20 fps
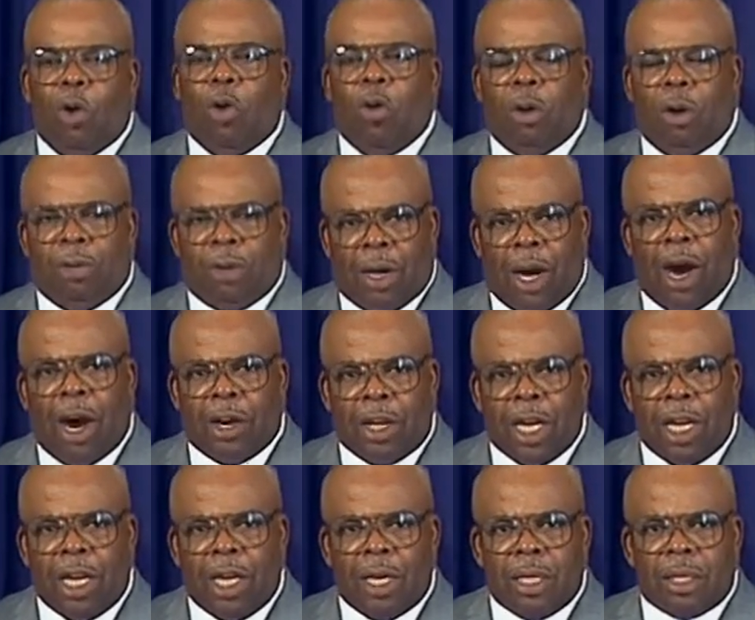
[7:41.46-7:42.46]
of
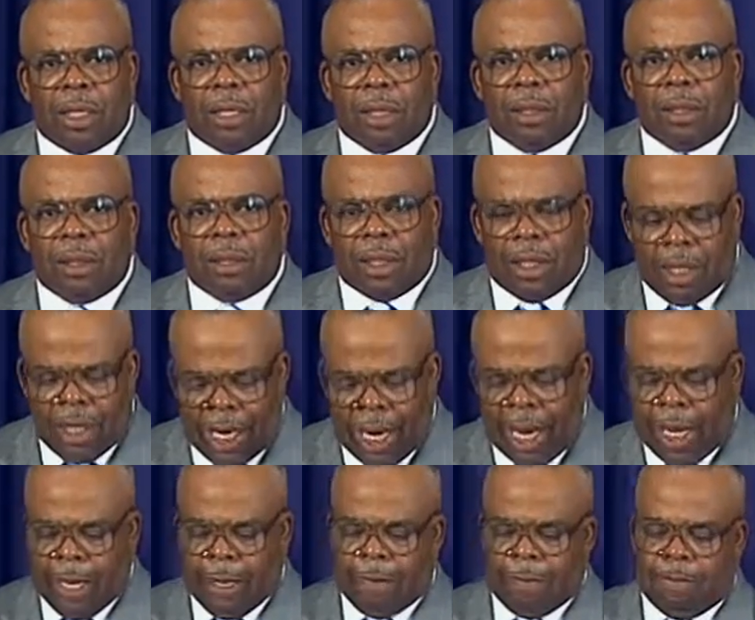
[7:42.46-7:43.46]
Cornelius.
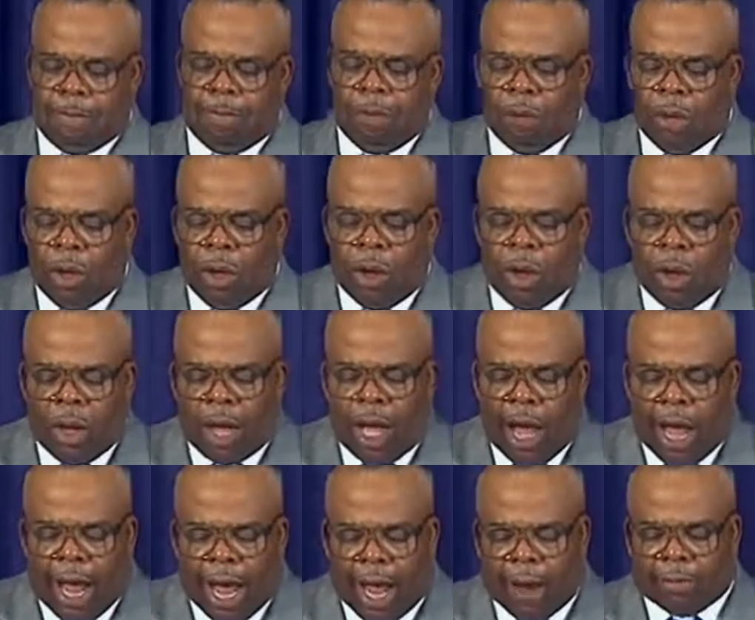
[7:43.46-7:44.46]
Now,
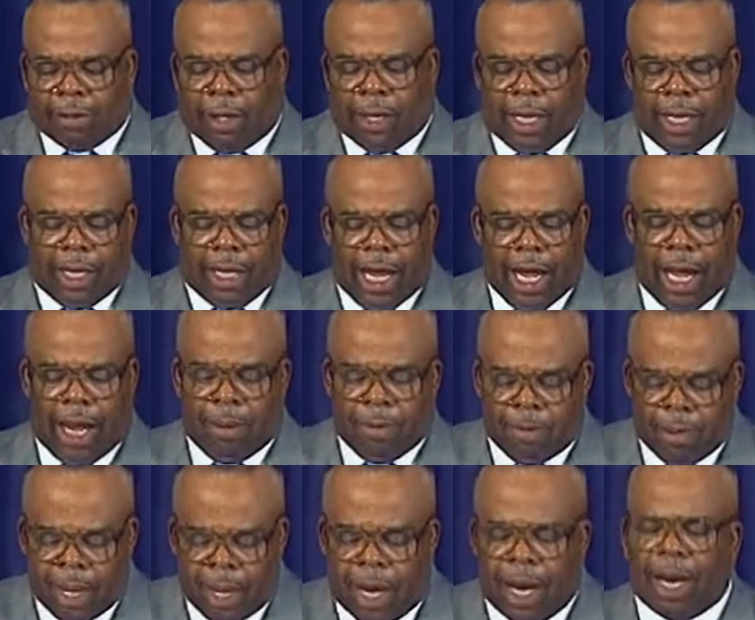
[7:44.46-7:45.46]
after they came
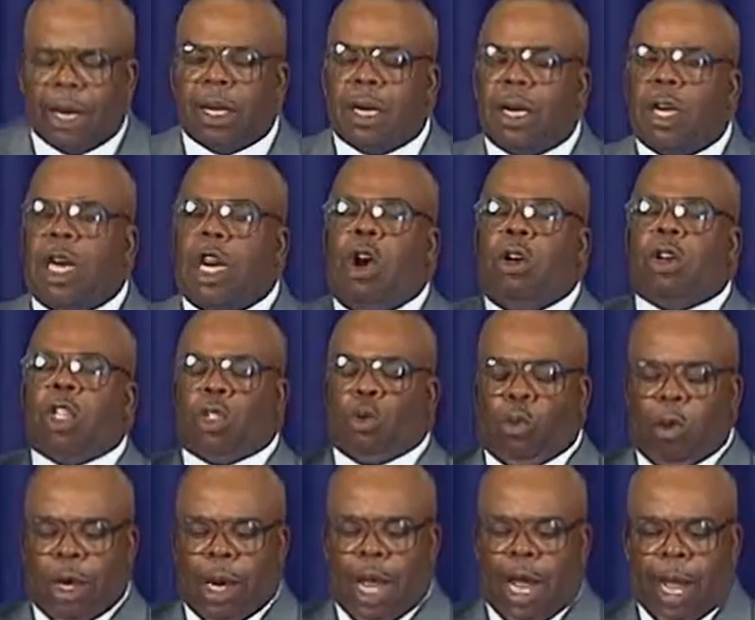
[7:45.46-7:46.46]
there, notice
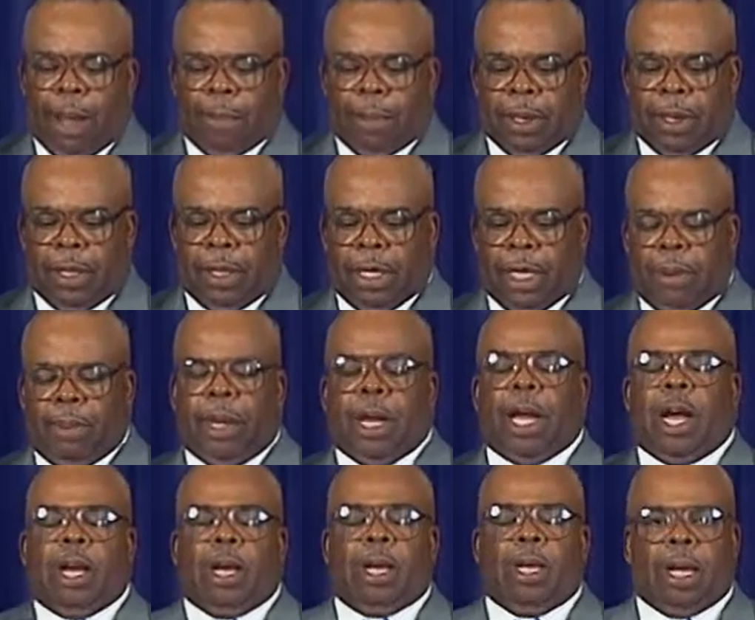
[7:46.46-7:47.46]
what happened. Let me
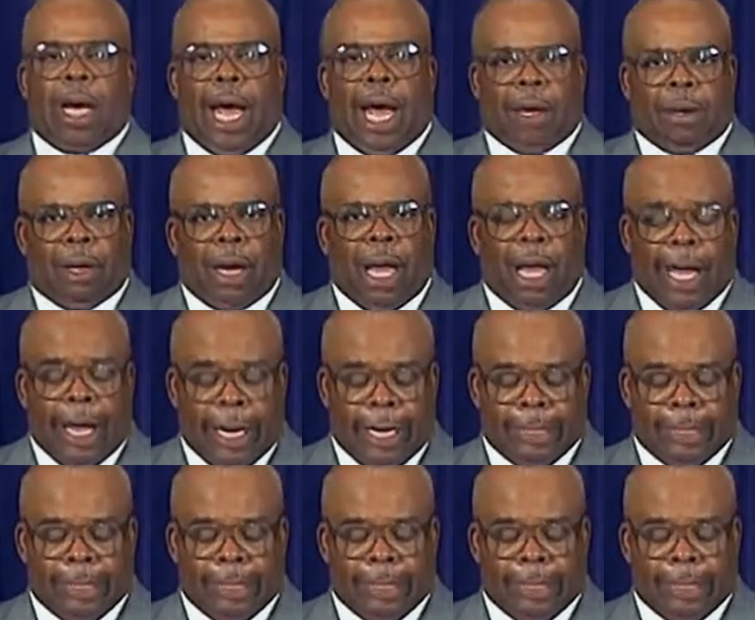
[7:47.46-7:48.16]
give you a little outline.